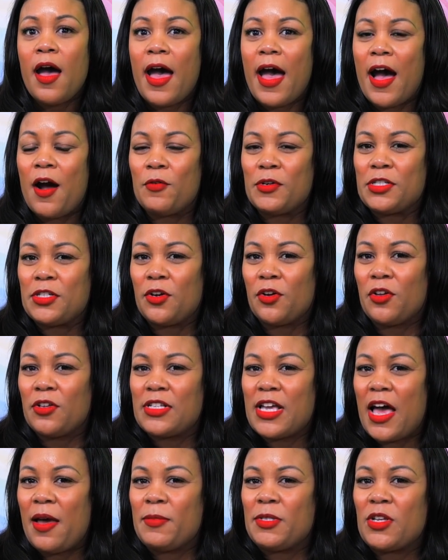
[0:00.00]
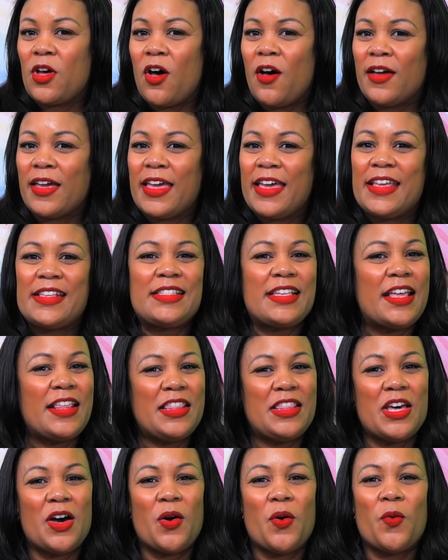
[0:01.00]
Our circle time song is
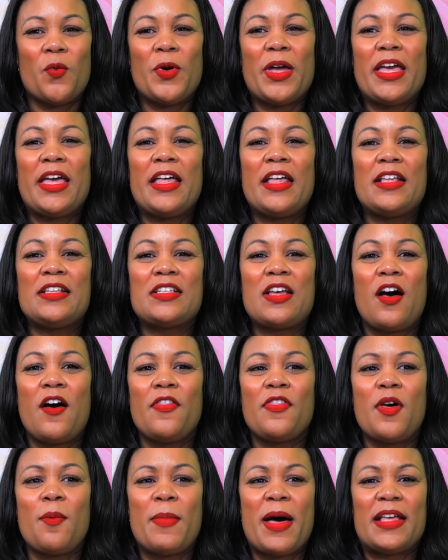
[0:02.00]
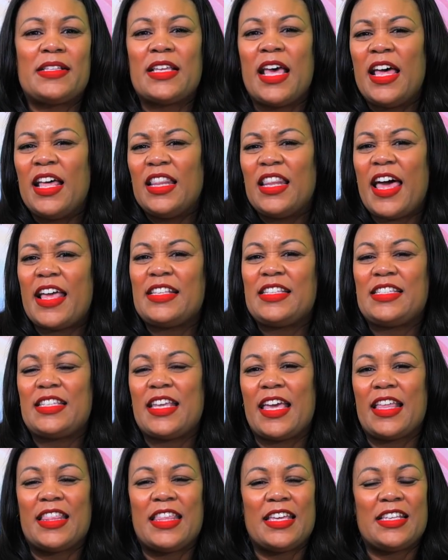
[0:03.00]
The Wheels on the Bus. Let's
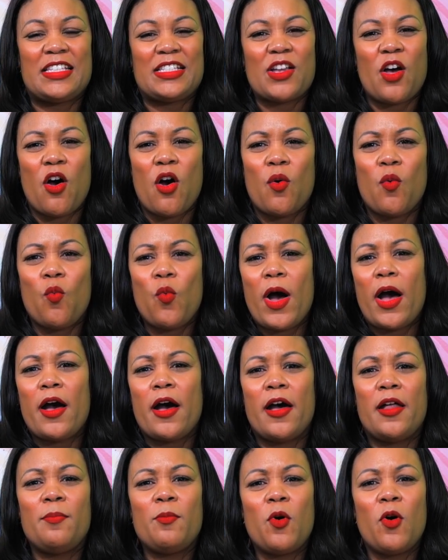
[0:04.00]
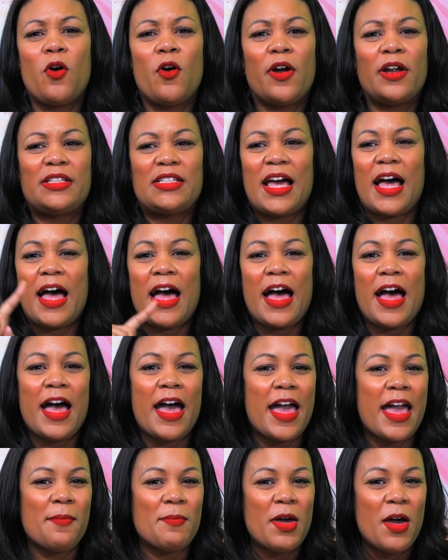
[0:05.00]
sing this song one more
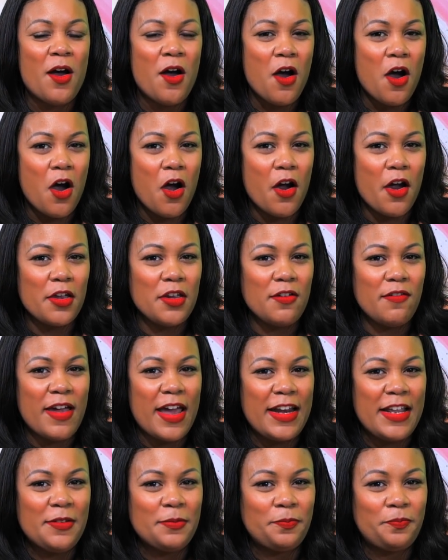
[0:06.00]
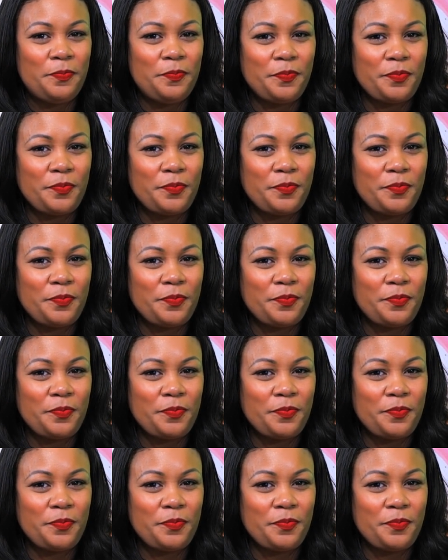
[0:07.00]
time. Are you ready?